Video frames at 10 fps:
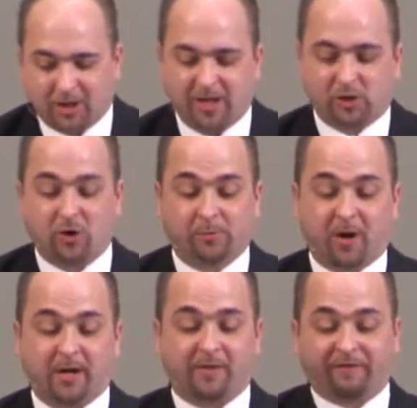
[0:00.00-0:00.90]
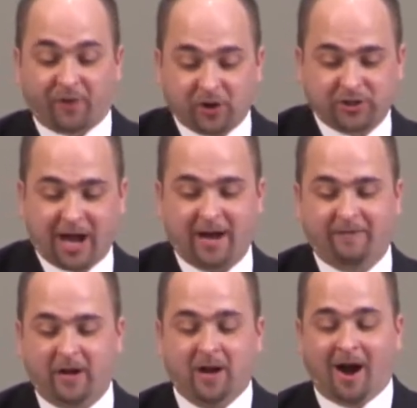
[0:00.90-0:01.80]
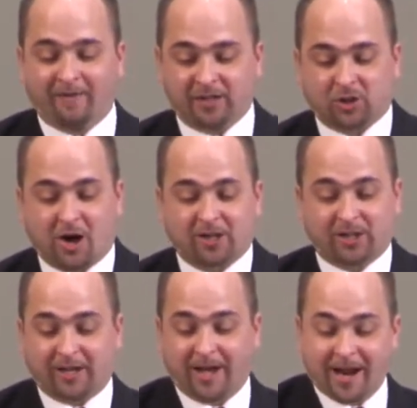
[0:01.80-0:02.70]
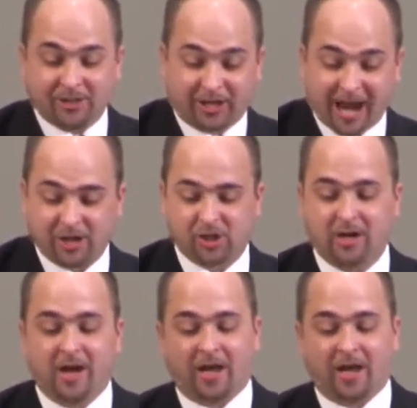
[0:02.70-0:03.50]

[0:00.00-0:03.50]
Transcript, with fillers: He's always bringing the first side of it, of instructing and education,